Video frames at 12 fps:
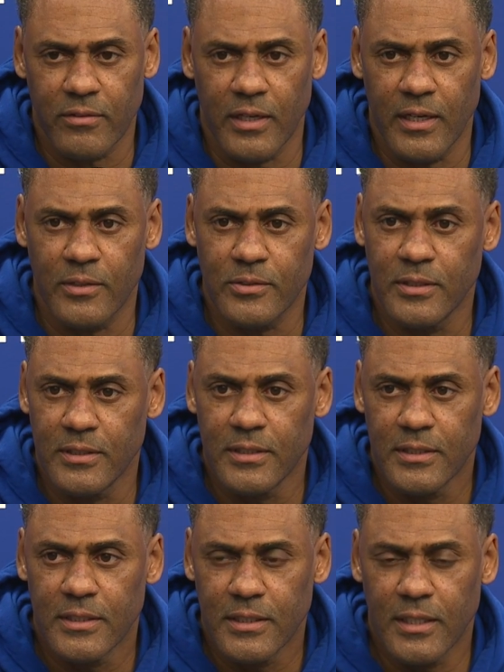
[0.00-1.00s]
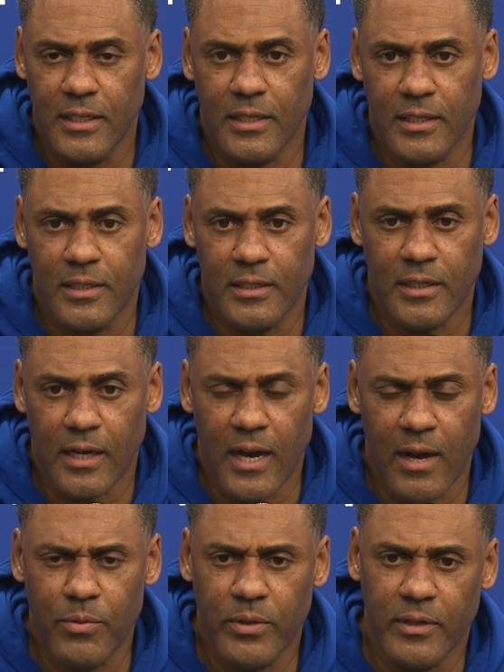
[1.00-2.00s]
round.
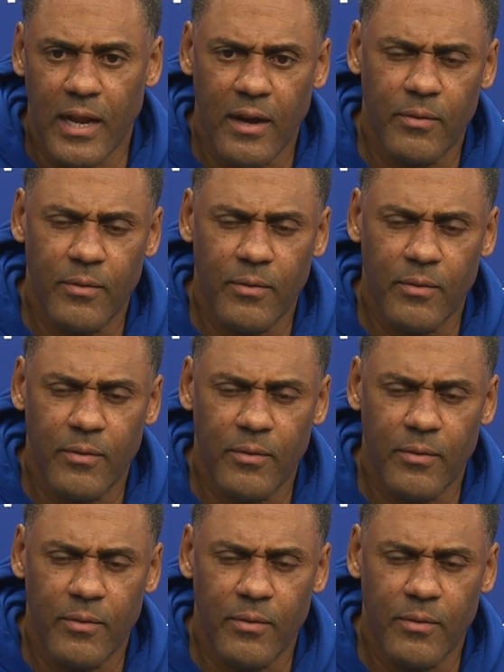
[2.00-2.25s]
I would,